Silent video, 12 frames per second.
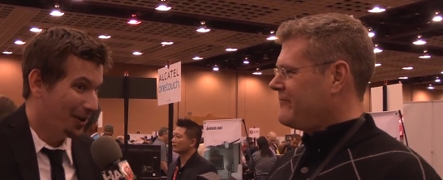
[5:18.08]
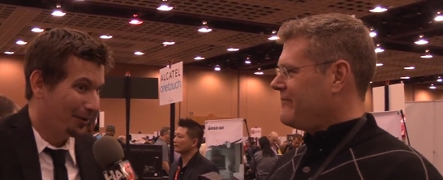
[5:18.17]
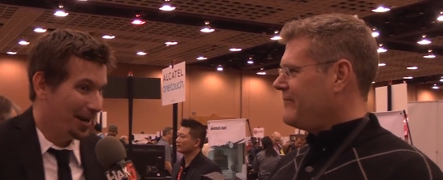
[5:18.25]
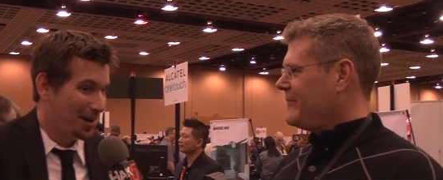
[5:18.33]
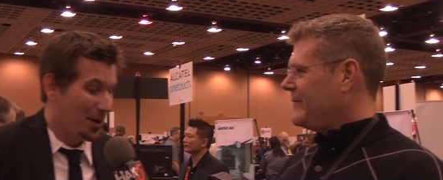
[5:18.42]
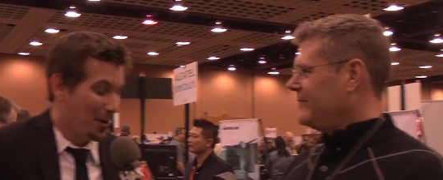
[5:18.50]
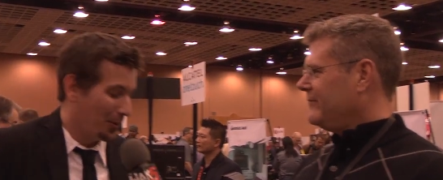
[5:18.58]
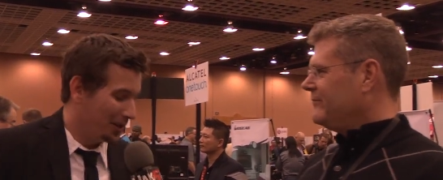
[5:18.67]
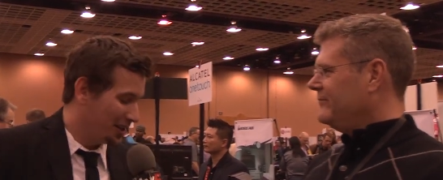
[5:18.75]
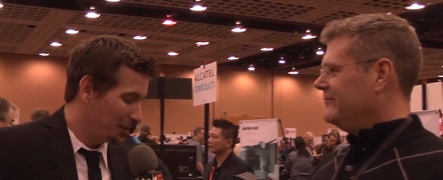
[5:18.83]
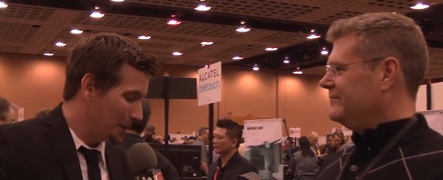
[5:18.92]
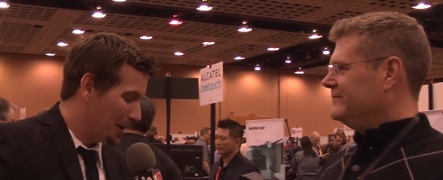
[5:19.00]
Speaker 1: all right. Well,
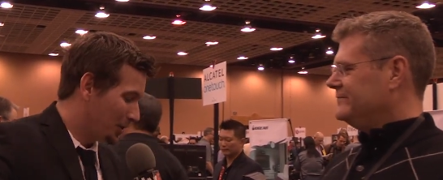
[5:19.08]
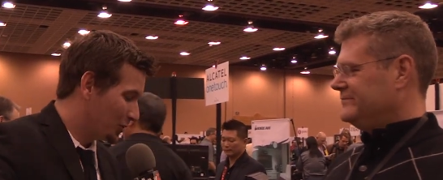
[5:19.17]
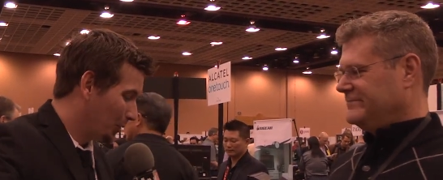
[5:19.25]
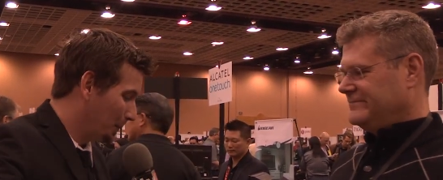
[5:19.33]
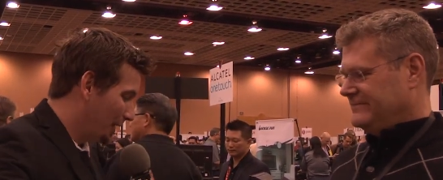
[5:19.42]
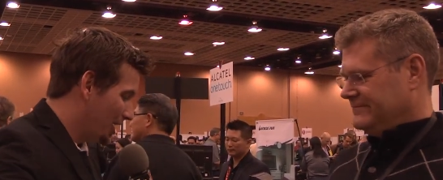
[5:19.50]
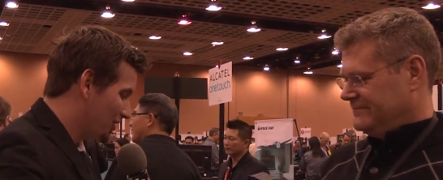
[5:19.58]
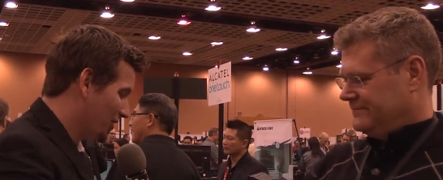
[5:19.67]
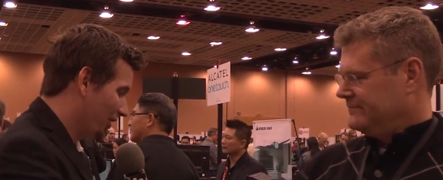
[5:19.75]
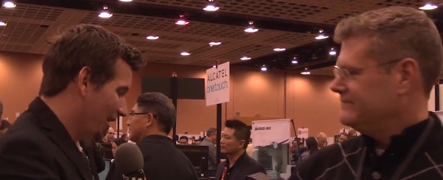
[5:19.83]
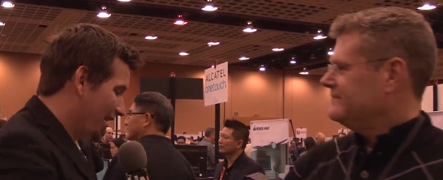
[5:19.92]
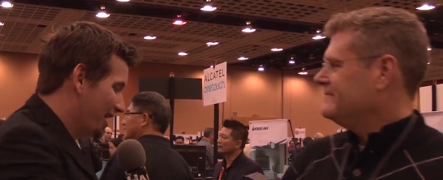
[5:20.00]
it's been a true
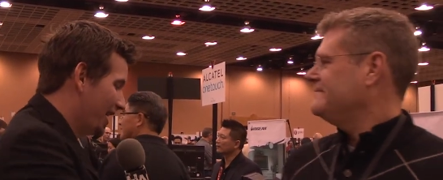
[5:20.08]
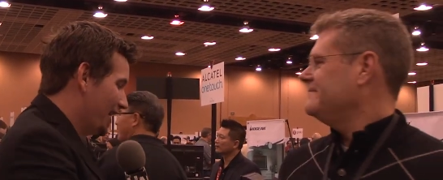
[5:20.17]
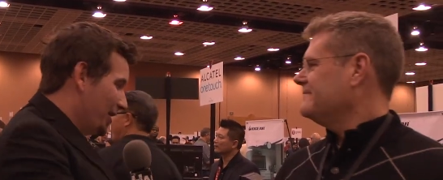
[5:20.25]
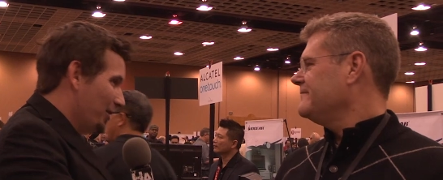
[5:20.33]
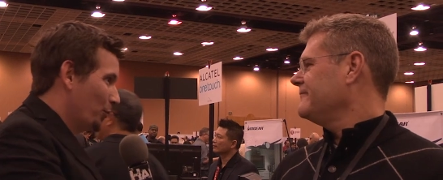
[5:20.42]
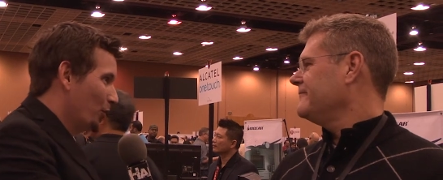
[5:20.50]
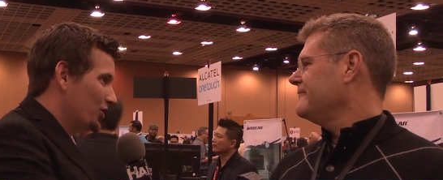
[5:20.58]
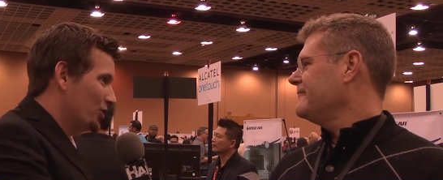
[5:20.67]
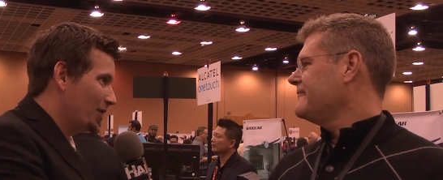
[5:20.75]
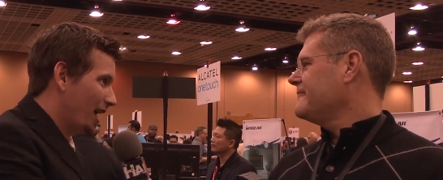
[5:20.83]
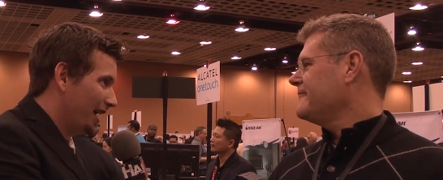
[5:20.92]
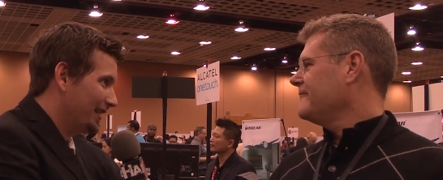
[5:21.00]
pleasure, and I wish
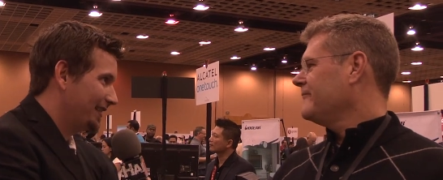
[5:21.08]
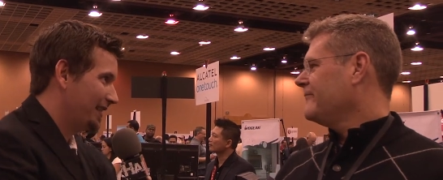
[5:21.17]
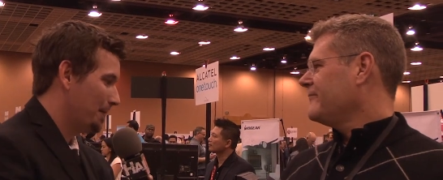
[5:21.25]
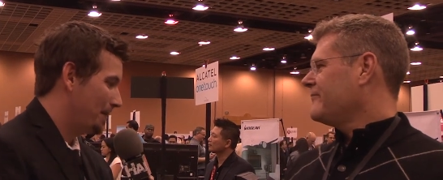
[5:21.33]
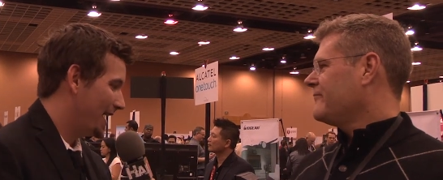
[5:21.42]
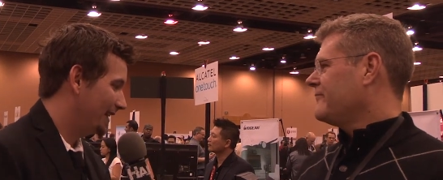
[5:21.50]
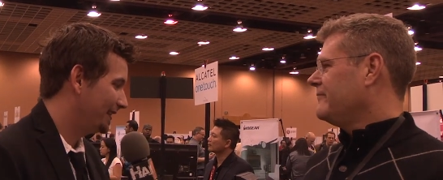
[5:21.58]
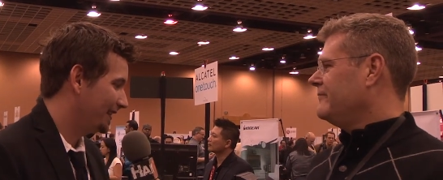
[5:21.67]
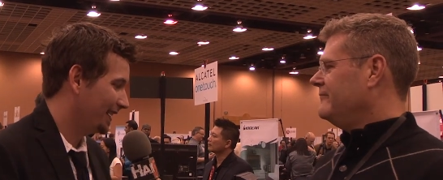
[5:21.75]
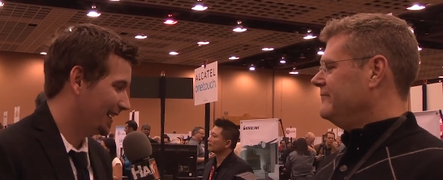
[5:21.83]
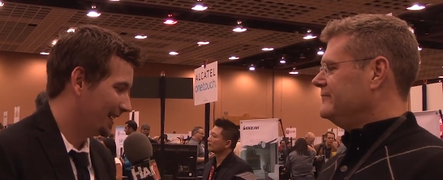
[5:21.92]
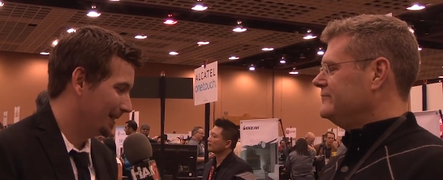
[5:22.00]
you guys the best.
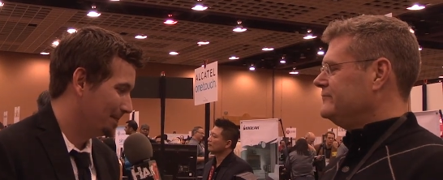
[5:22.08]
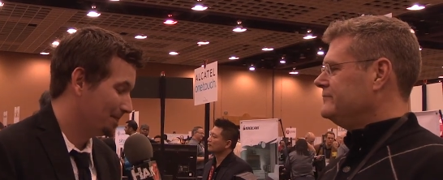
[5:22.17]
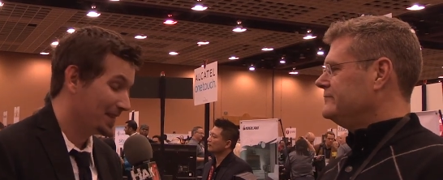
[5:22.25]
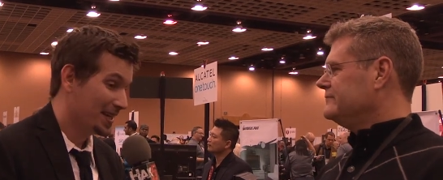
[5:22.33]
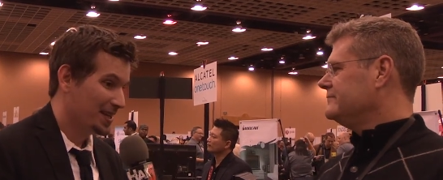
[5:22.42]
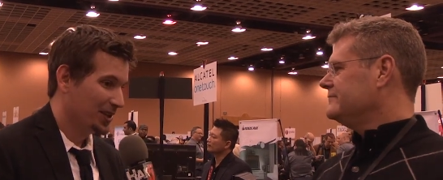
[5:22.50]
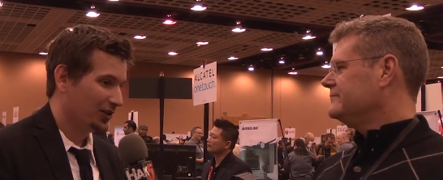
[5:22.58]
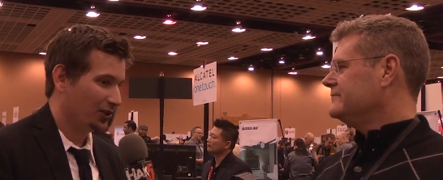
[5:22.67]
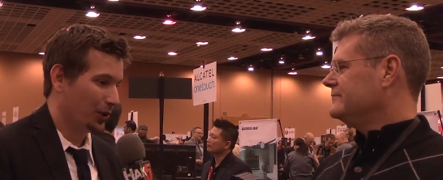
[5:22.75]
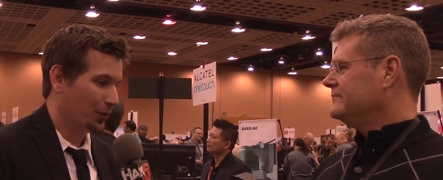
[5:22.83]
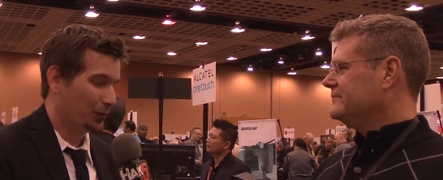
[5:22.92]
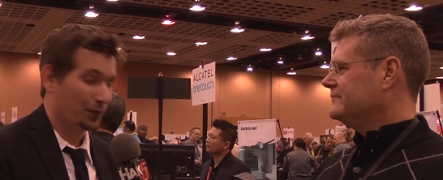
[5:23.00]
Um,
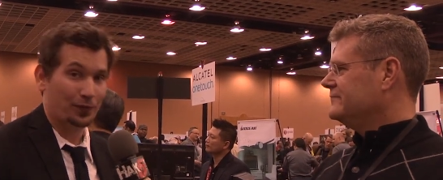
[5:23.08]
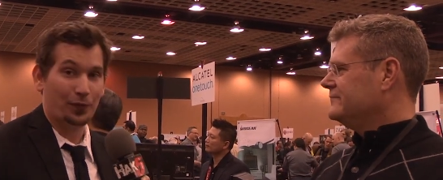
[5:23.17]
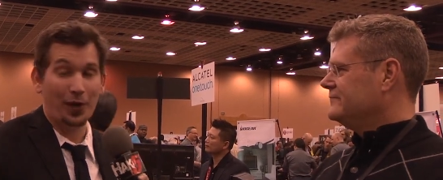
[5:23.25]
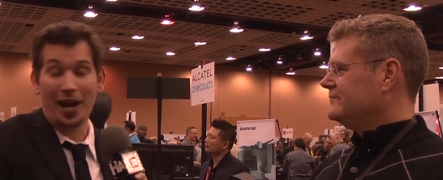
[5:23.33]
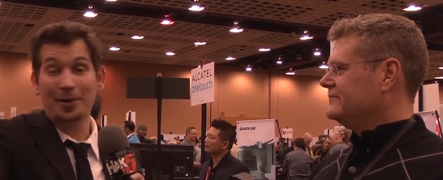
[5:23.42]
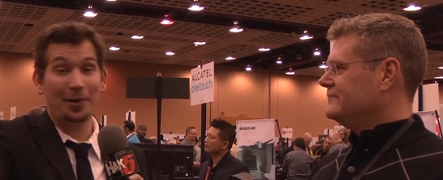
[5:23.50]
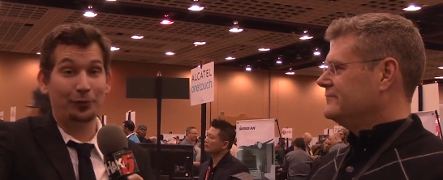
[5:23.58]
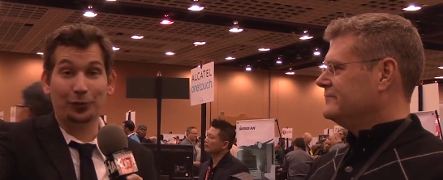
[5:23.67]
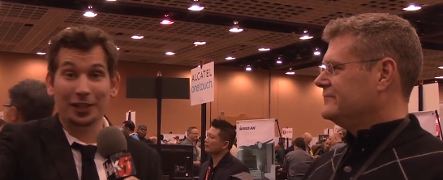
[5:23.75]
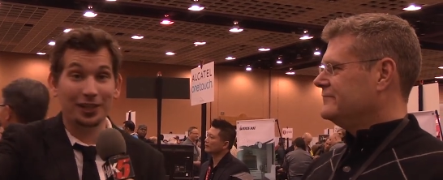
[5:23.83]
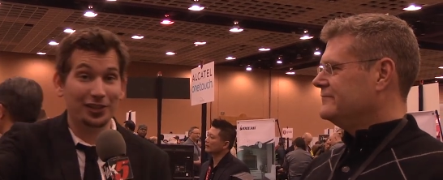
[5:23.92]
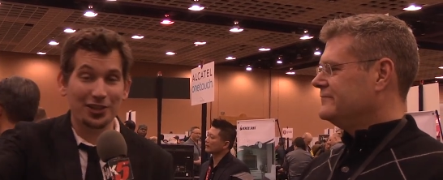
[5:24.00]
so, for anyway, for
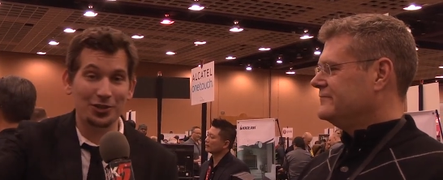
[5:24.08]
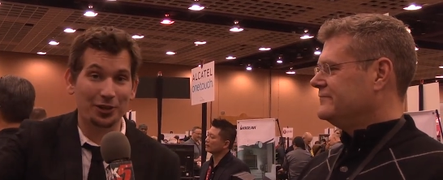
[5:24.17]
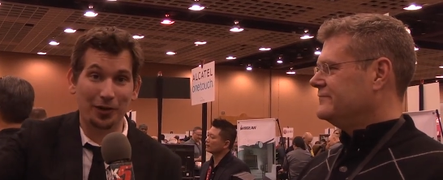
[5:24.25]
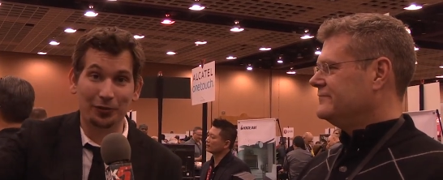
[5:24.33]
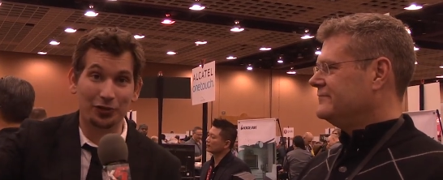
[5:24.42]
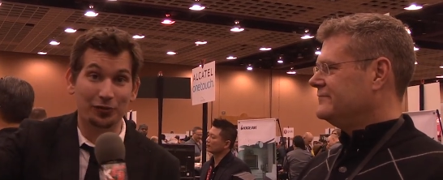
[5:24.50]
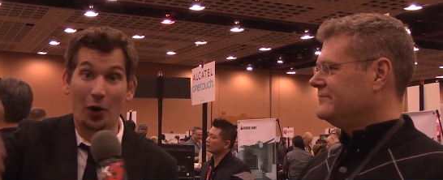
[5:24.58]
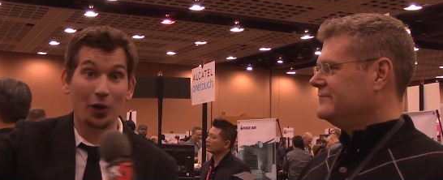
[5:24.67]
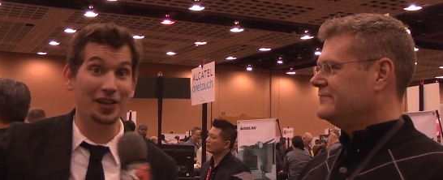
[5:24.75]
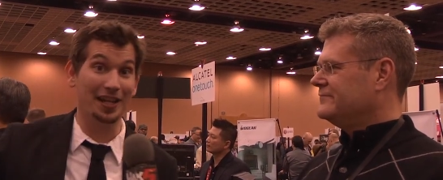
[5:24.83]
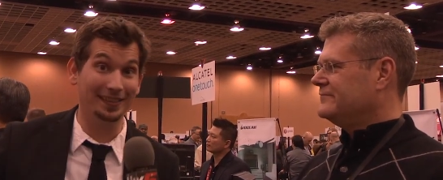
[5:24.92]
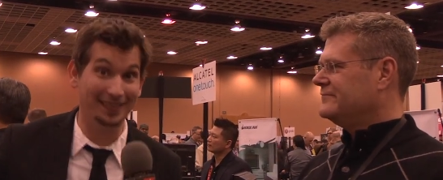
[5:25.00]
continued coverage of all
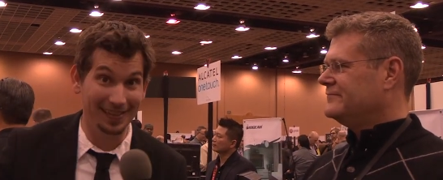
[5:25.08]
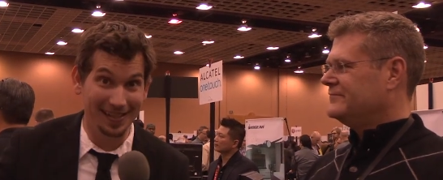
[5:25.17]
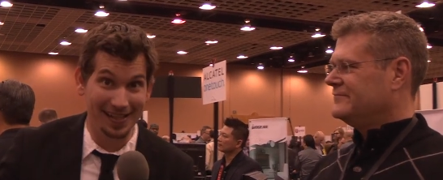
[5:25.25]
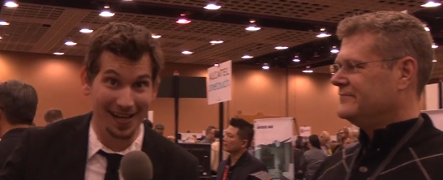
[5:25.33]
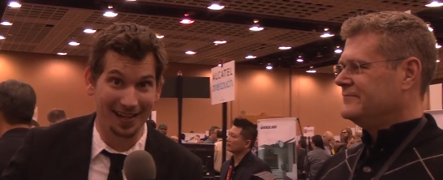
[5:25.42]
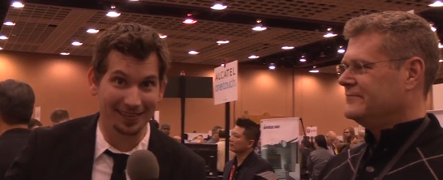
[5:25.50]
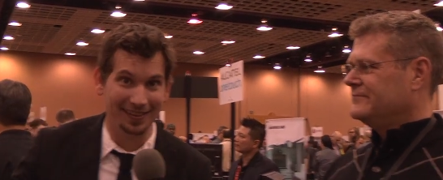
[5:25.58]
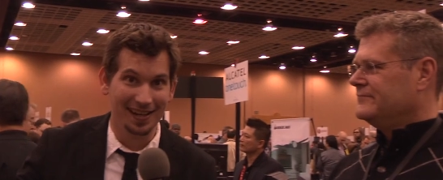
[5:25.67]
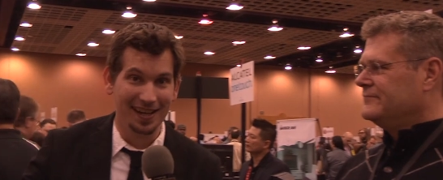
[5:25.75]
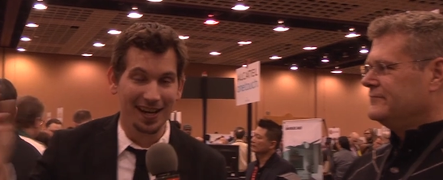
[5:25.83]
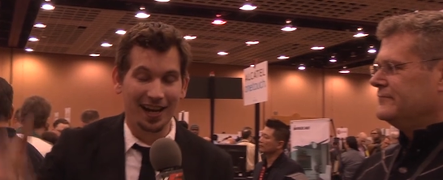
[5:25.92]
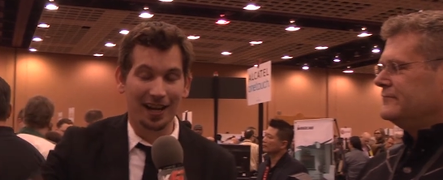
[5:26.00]
things CES,
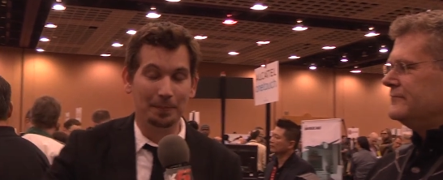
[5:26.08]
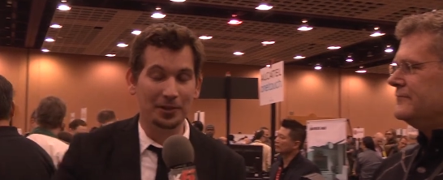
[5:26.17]
uh,